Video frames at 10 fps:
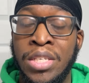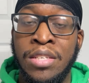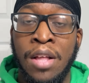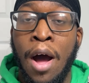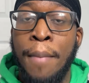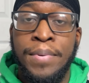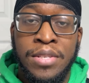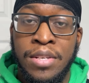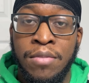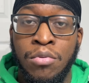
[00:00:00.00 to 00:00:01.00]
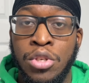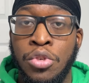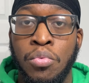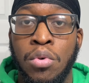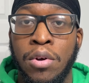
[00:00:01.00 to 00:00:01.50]
is the opposite of what
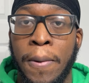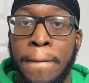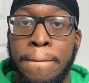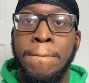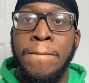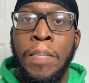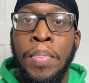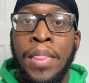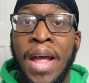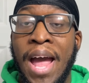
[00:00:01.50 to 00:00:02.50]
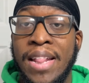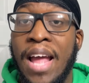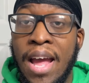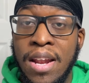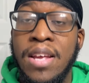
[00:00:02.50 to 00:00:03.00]
you want. At the
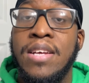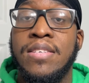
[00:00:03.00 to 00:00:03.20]
end of your